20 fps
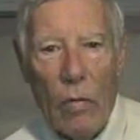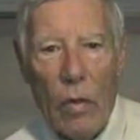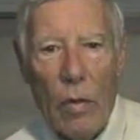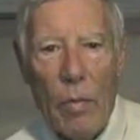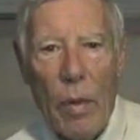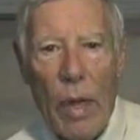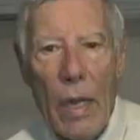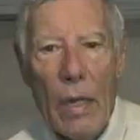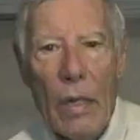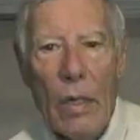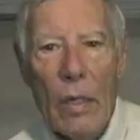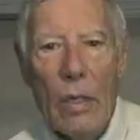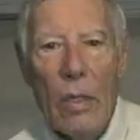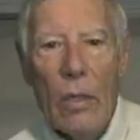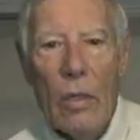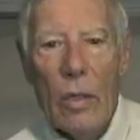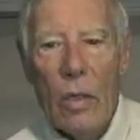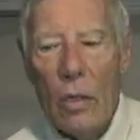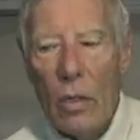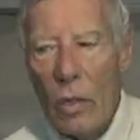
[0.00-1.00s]

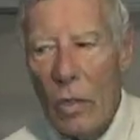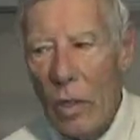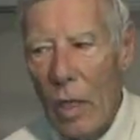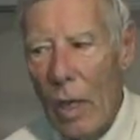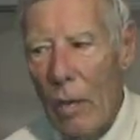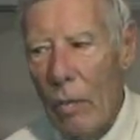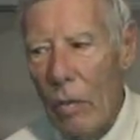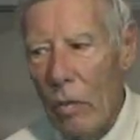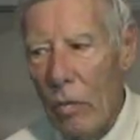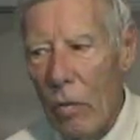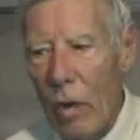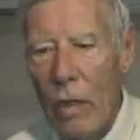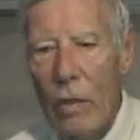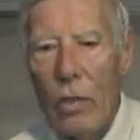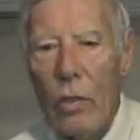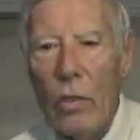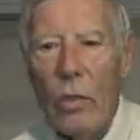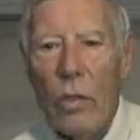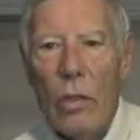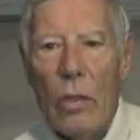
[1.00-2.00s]
remains a Sabbath
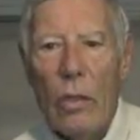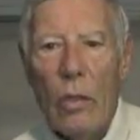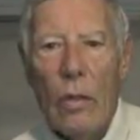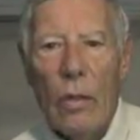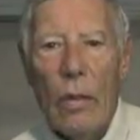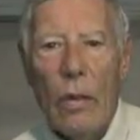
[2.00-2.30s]
rest